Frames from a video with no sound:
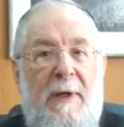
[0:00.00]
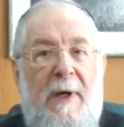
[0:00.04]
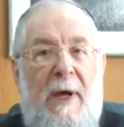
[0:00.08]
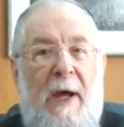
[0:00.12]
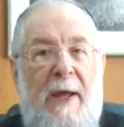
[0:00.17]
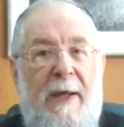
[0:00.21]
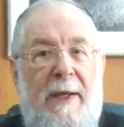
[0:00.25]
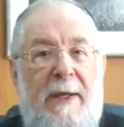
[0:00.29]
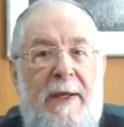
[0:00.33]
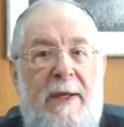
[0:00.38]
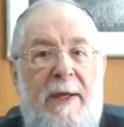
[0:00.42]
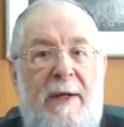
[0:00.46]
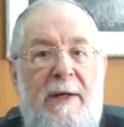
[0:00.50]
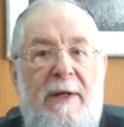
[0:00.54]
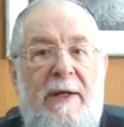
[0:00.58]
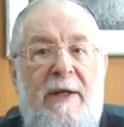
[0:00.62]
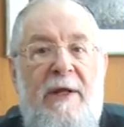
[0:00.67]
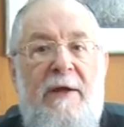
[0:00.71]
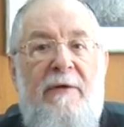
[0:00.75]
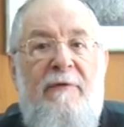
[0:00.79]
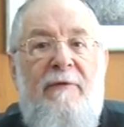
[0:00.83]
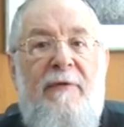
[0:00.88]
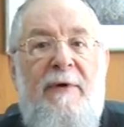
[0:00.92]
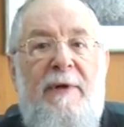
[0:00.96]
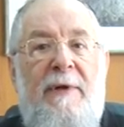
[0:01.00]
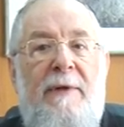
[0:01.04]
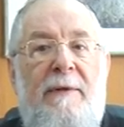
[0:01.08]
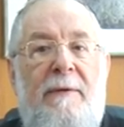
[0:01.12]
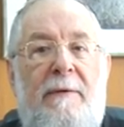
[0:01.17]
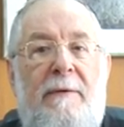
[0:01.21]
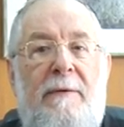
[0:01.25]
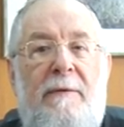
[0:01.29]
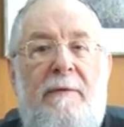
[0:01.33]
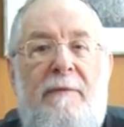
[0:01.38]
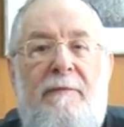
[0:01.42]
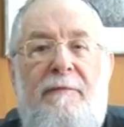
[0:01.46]
I can even
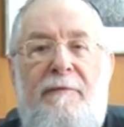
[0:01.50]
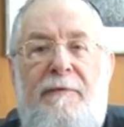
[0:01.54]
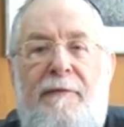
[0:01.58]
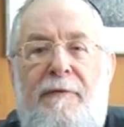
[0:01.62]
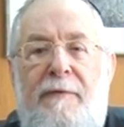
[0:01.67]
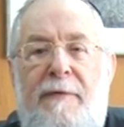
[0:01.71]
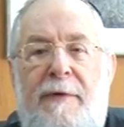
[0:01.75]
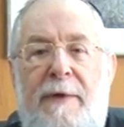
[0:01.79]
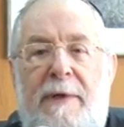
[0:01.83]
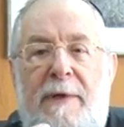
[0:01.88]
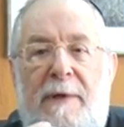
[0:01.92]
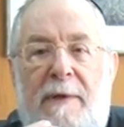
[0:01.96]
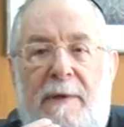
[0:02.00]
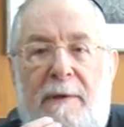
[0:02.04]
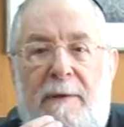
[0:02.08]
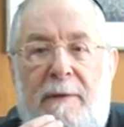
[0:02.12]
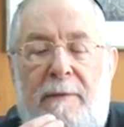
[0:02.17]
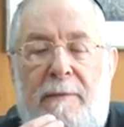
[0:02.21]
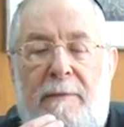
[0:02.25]
feel